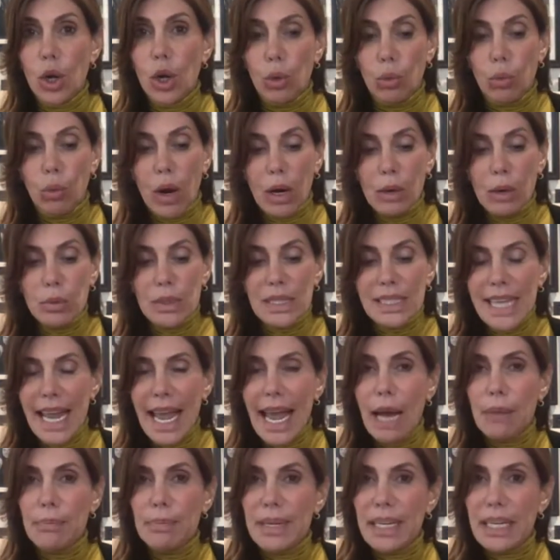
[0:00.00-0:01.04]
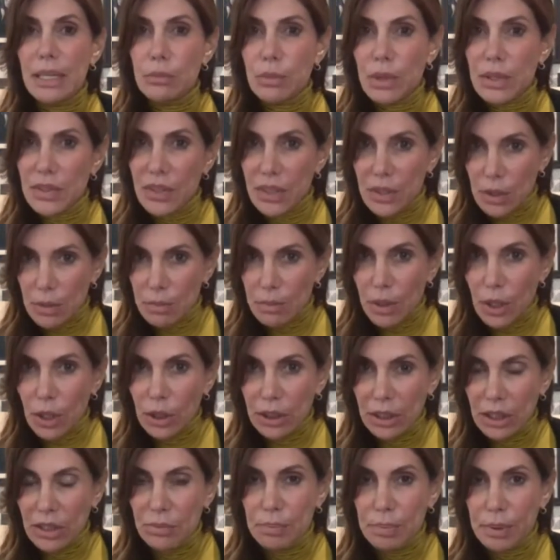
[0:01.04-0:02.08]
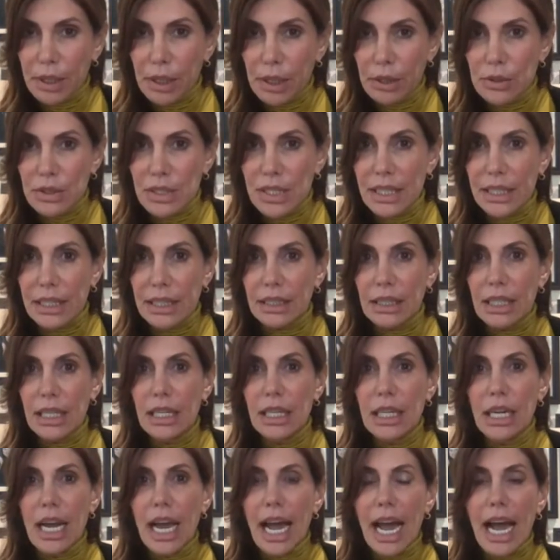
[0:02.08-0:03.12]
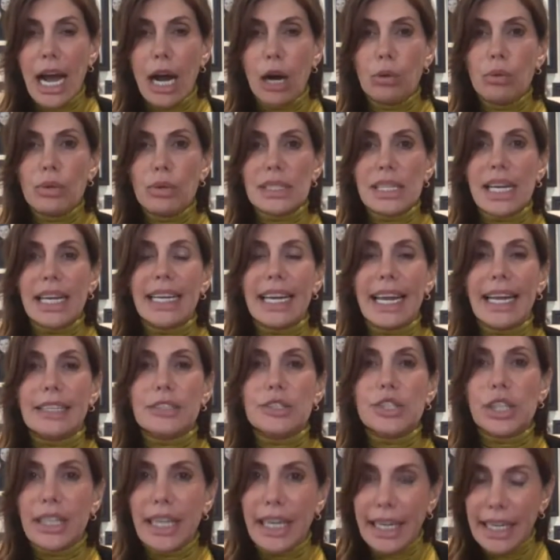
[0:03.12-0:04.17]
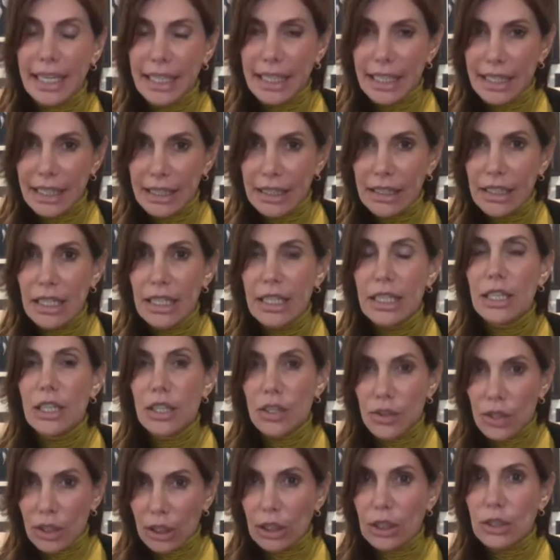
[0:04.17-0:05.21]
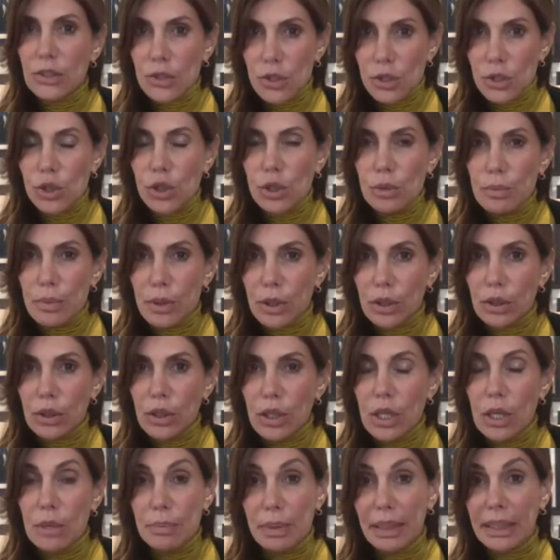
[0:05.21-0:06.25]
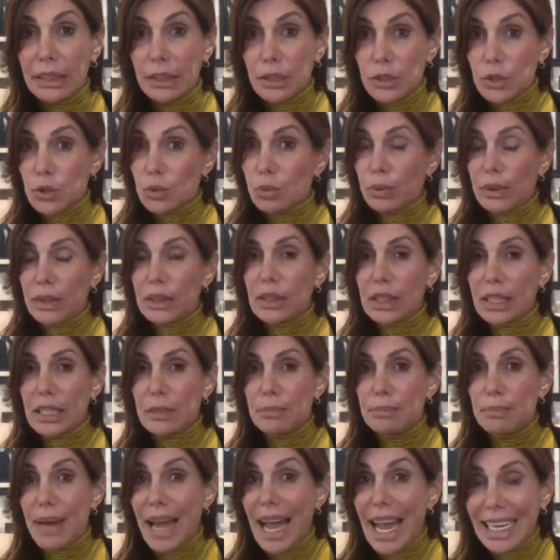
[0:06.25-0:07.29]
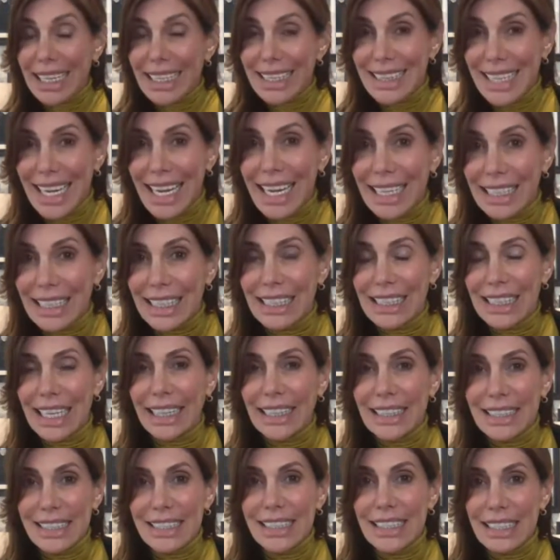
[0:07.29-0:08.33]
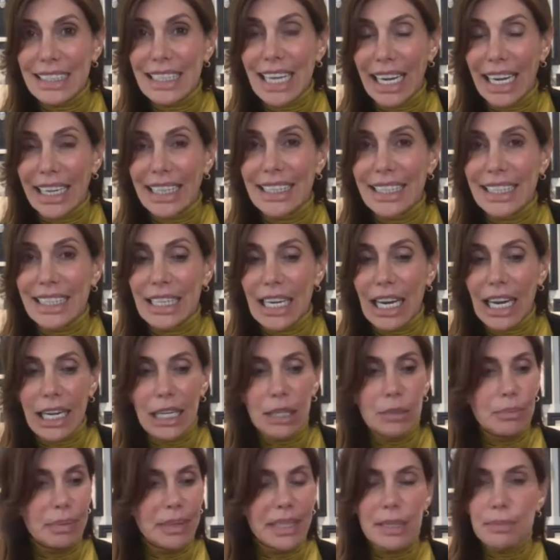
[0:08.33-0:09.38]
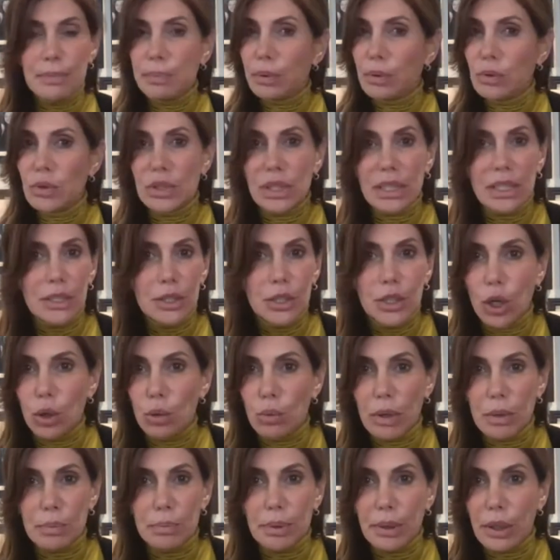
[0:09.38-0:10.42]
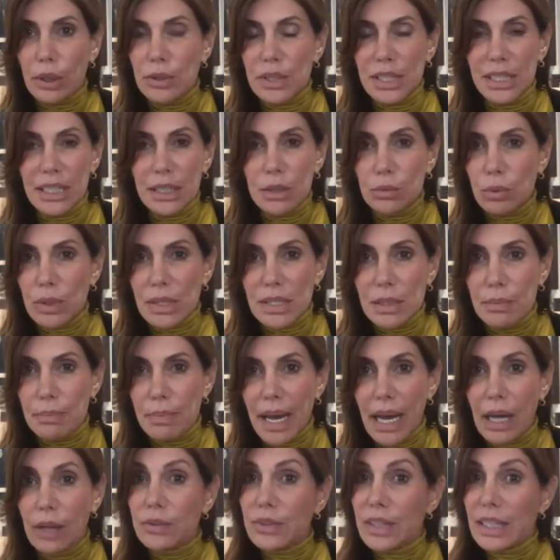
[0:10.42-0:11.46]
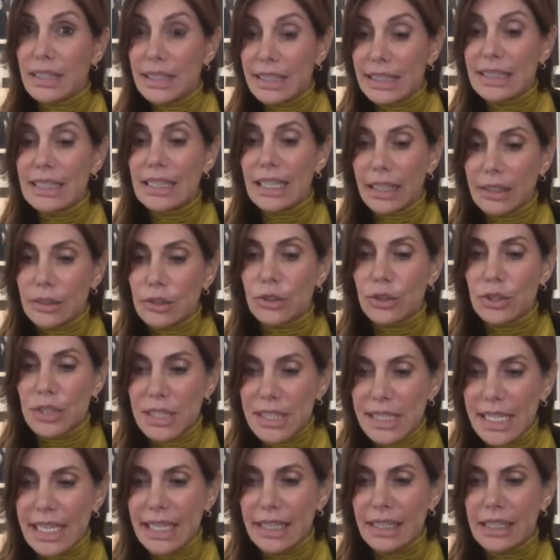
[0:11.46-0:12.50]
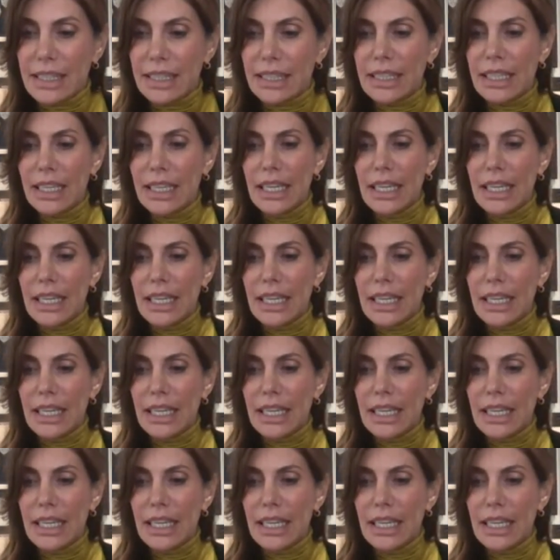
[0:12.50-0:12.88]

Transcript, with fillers: What was happening within the market of protein? How was I educating the consumer? Because really back then in 1999, people didn't know what protein was about. They didn't understand it.